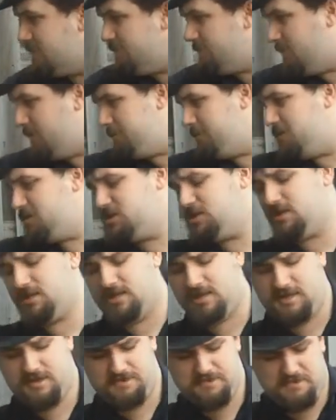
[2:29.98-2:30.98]
my
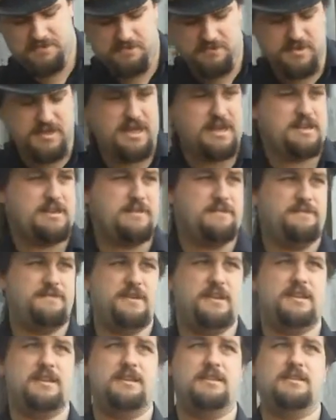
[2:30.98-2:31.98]
machete blade can
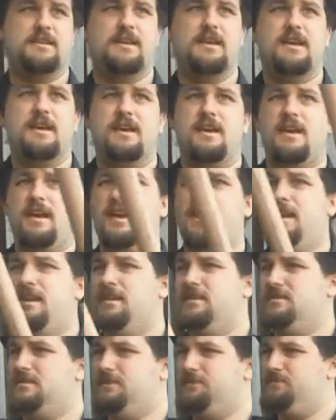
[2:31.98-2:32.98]
fit in.
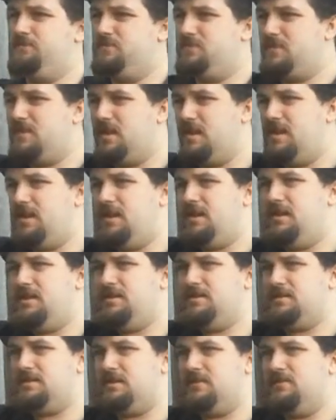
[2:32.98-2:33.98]
And it
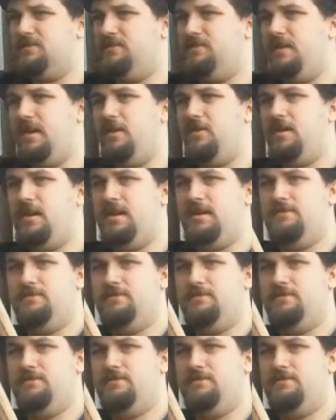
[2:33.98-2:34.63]
is a very